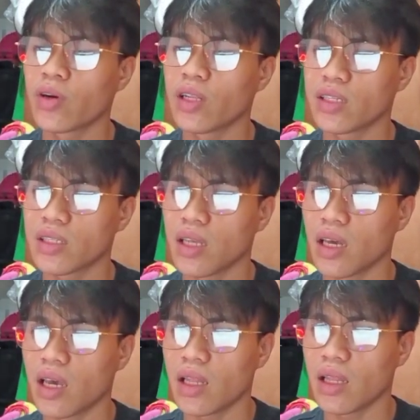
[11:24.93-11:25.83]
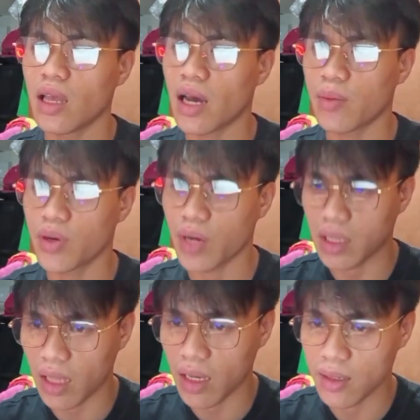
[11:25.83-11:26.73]
listening and have a great
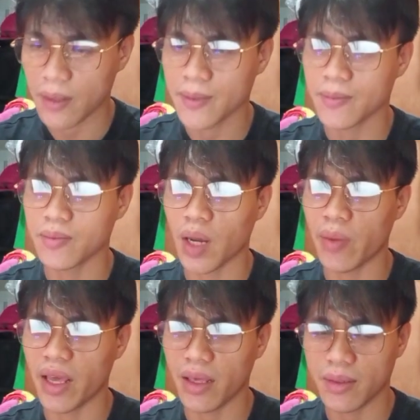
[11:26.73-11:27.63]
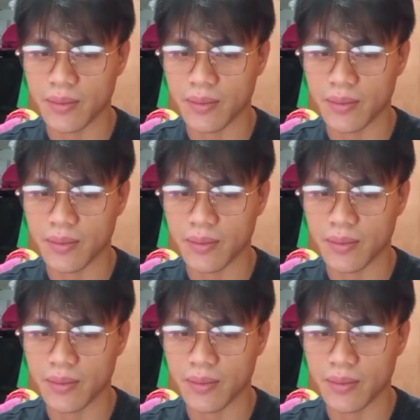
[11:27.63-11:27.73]
day. Bye bye.